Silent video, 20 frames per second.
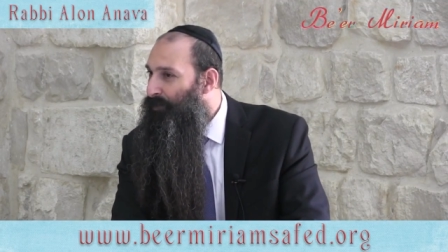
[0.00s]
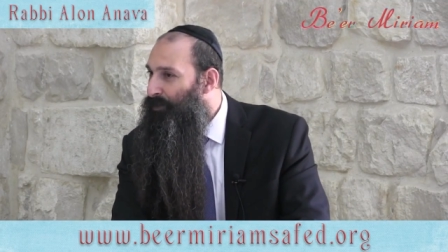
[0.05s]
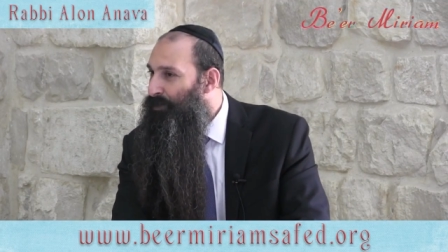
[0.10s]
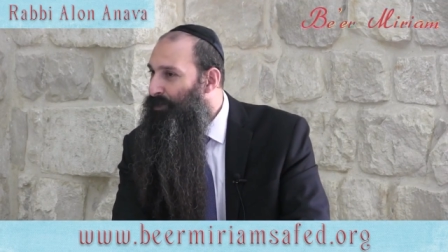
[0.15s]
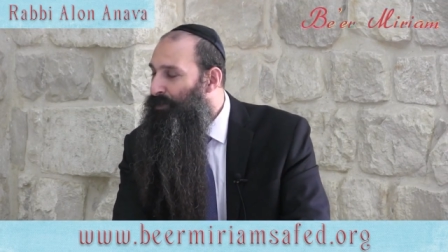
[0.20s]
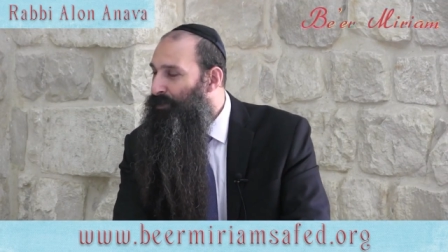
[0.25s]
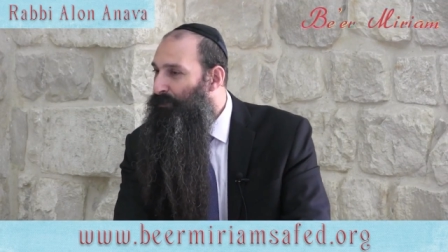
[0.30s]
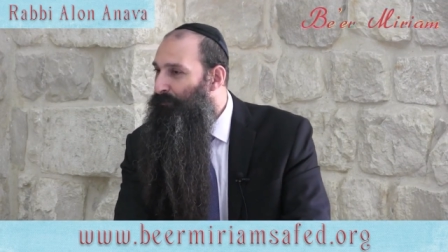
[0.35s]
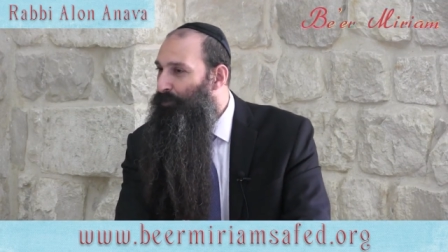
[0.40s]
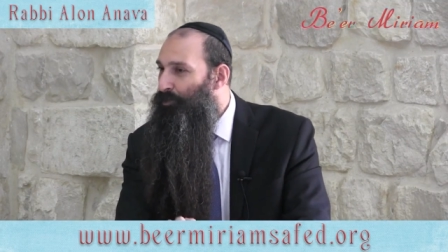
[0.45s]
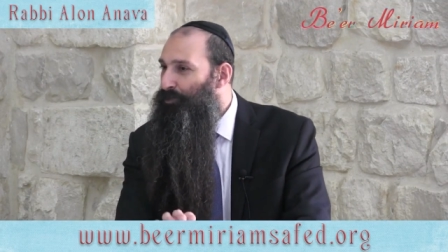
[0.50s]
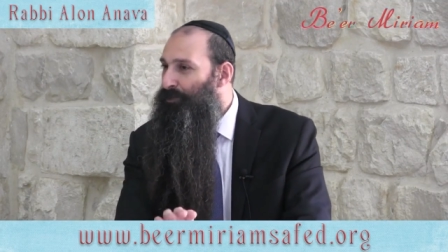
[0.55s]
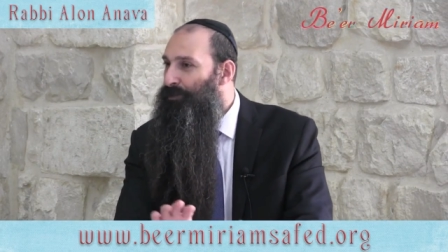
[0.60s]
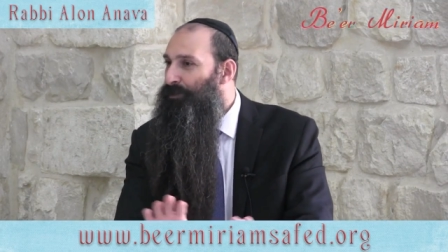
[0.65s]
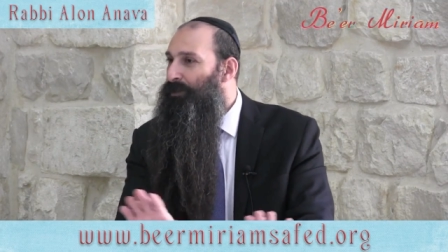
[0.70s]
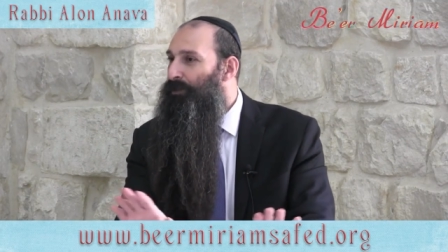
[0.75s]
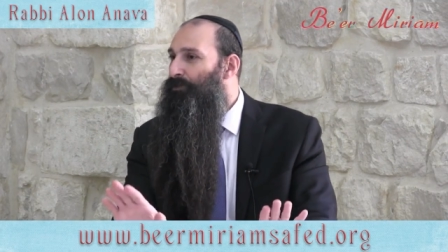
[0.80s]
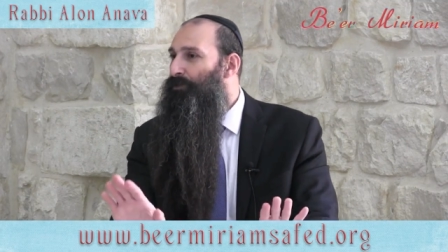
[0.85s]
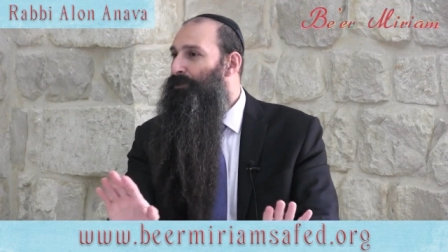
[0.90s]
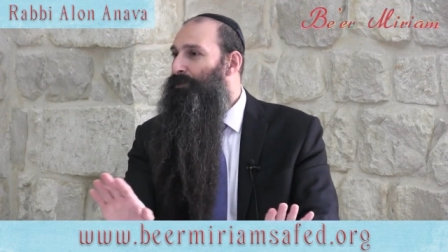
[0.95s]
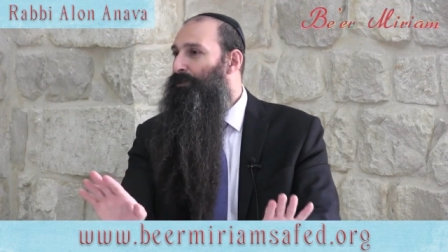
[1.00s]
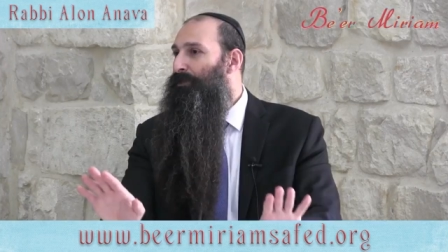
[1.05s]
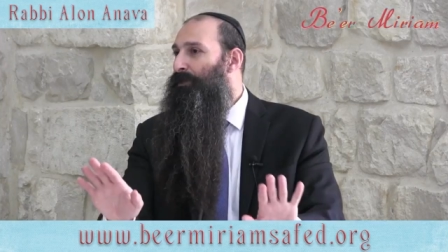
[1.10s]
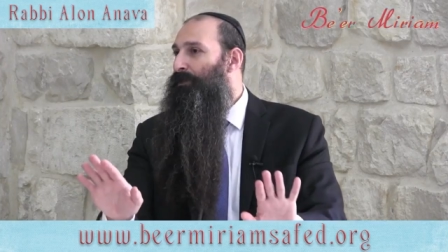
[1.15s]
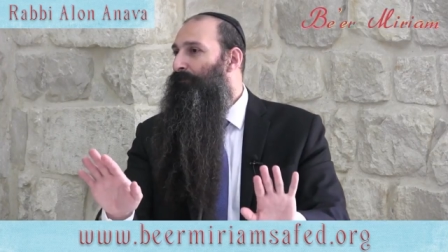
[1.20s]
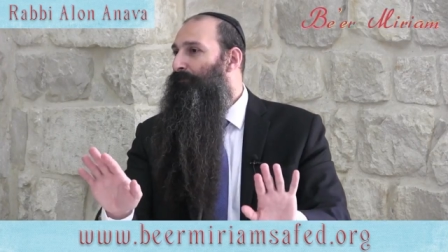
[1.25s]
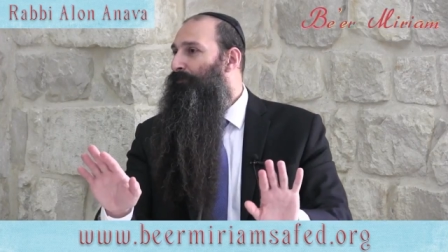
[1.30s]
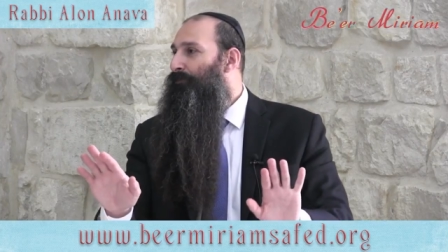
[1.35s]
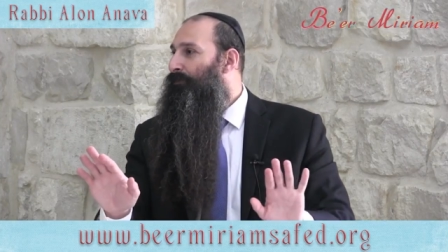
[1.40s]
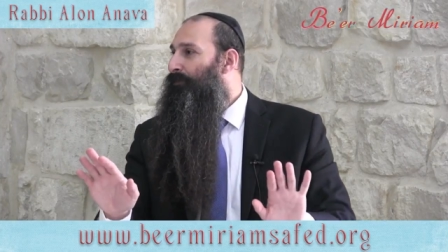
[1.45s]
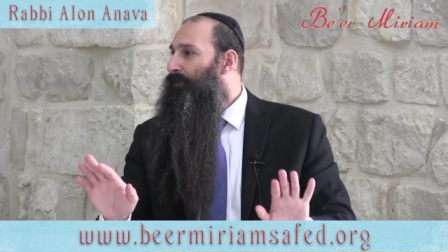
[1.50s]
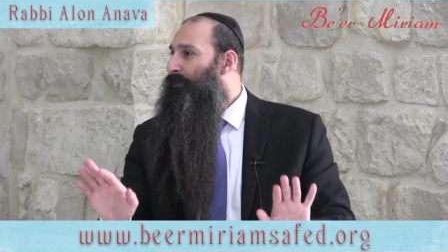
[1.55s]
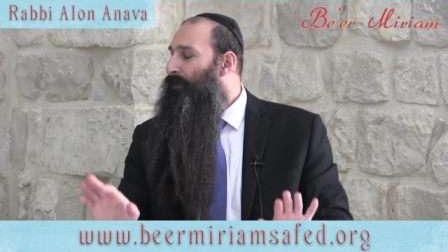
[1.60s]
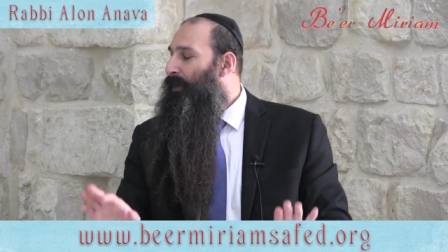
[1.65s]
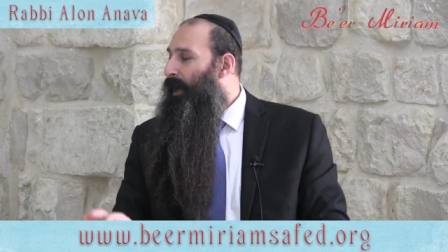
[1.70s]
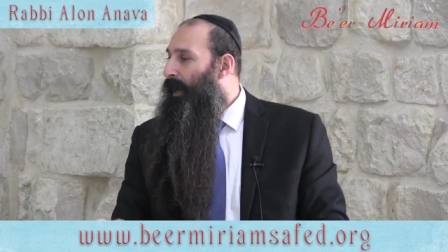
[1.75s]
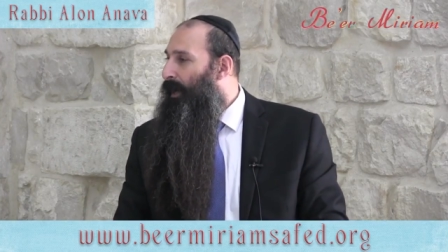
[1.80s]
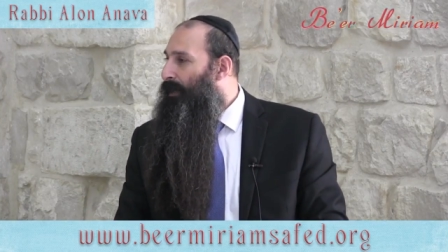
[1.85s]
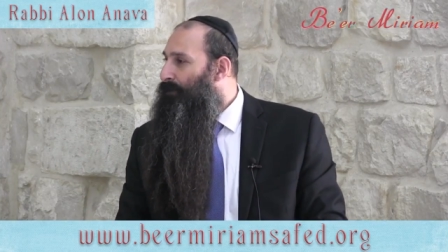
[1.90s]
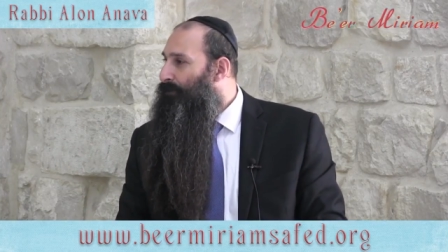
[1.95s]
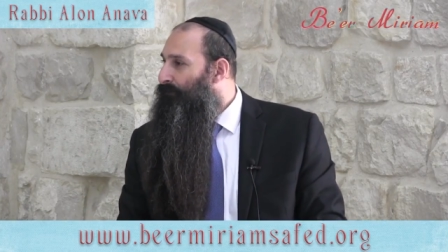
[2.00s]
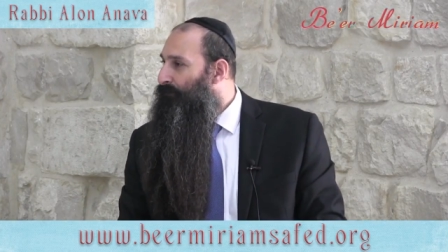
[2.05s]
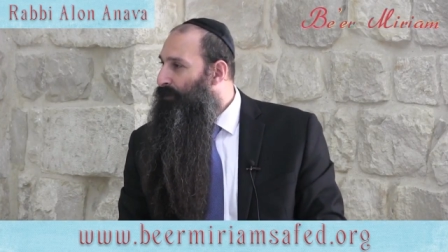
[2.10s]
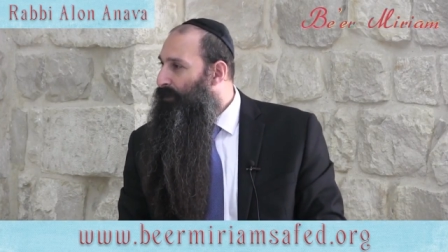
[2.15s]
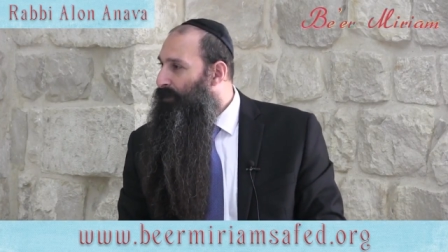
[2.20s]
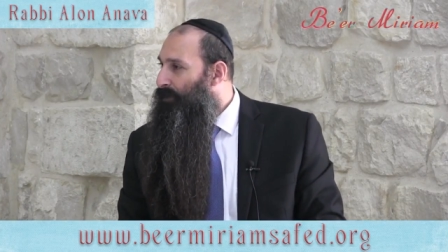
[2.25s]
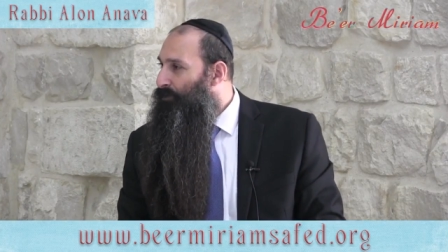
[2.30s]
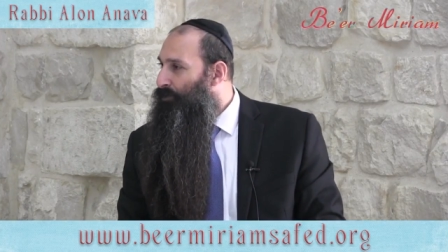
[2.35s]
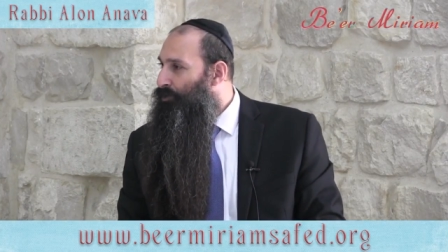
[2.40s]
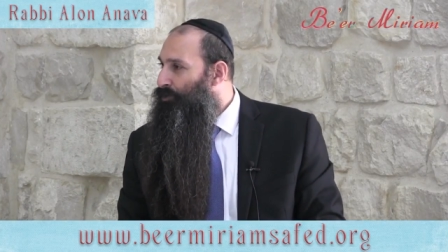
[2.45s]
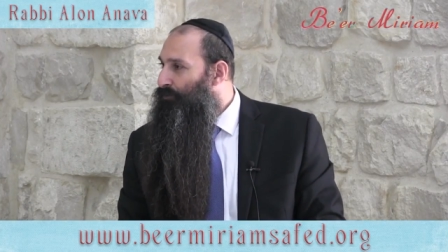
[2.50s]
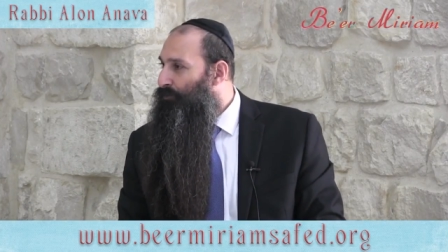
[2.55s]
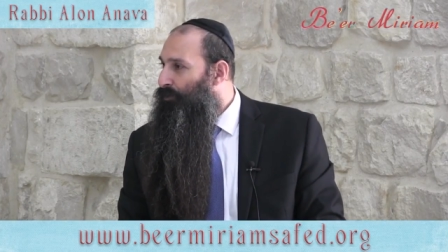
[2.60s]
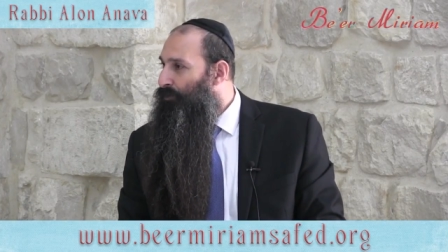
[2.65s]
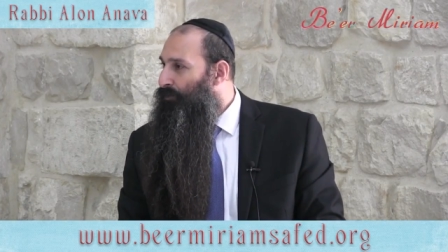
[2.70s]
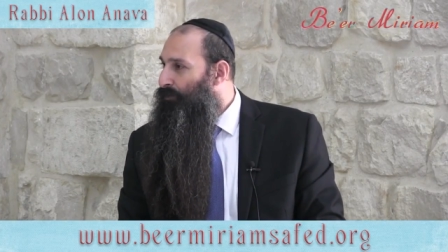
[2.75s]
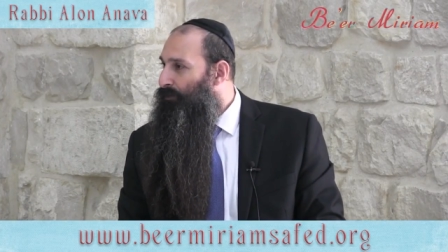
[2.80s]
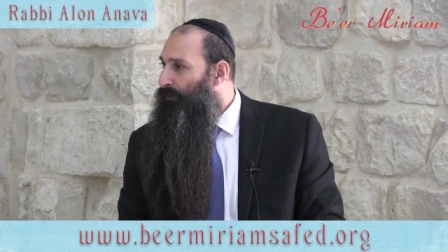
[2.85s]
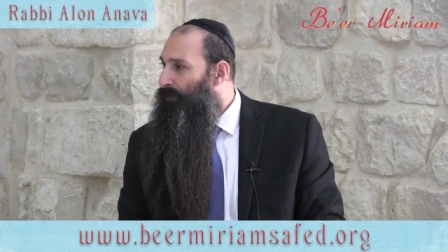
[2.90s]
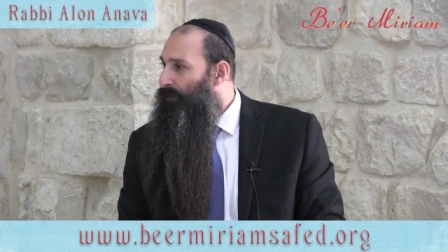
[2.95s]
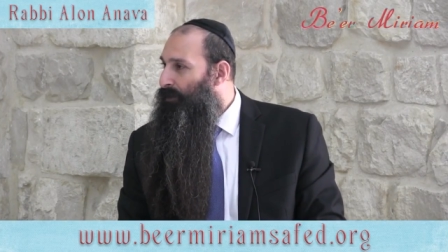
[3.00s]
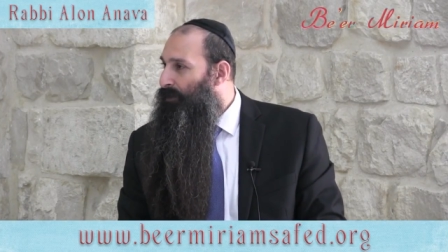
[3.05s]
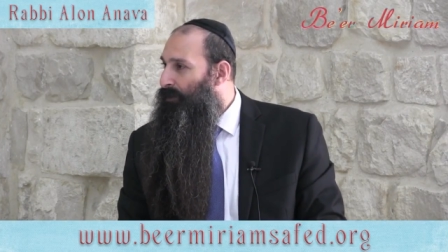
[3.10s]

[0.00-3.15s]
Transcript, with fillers: this is the most dearest thing for, in the eyes of the Kadosh Baruch